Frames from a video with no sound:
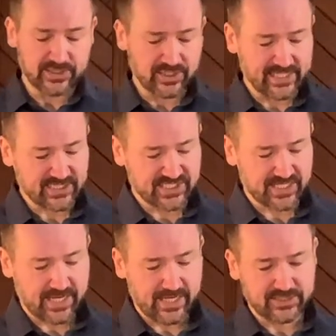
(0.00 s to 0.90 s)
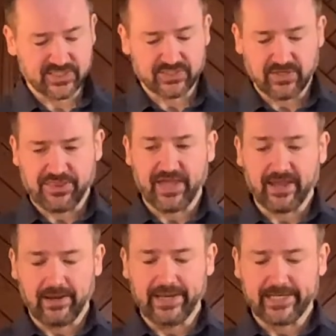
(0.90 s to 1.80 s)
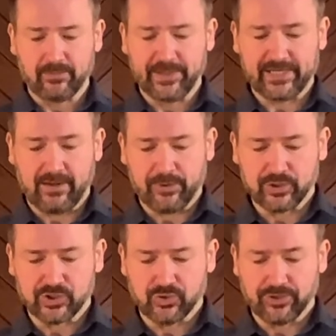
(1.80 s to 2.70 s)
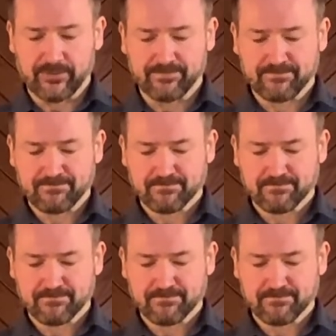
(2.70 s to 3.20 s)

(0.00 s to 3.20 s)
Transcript: So let's uh, just think a little bit about Jonah.